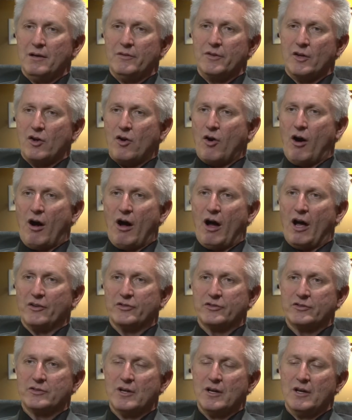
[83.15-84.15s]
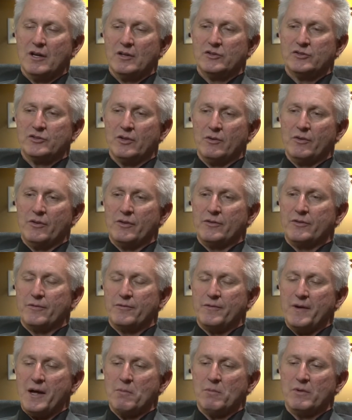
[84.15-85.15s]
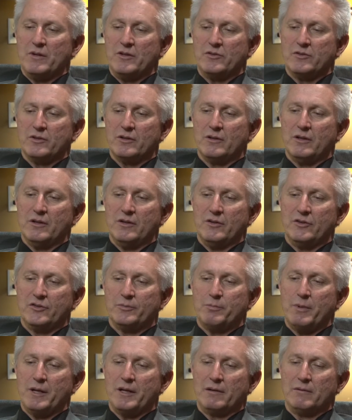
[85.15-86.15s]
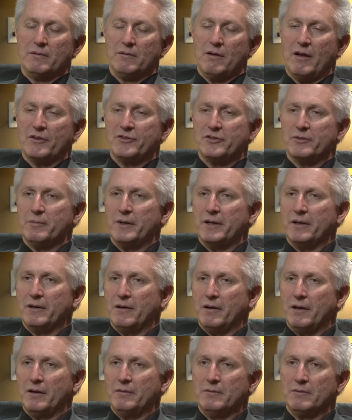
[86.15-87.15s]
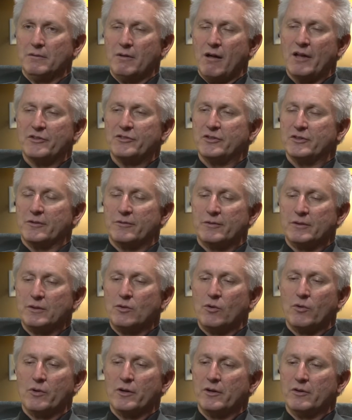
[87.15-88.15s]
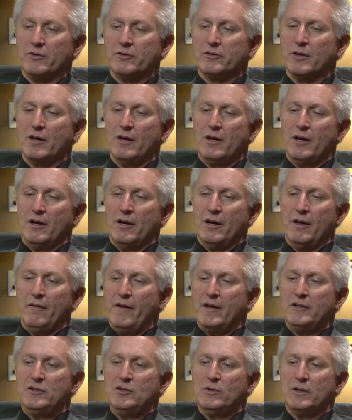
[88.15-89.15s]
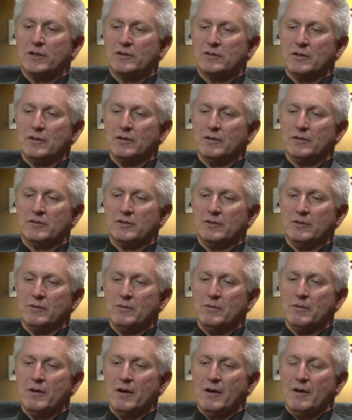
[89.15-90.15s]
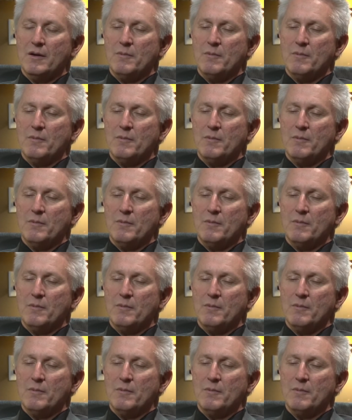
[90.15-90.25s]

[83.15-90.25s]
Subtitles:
the cost so that the family is spending lots of money on lots of different lawyers. And they do it to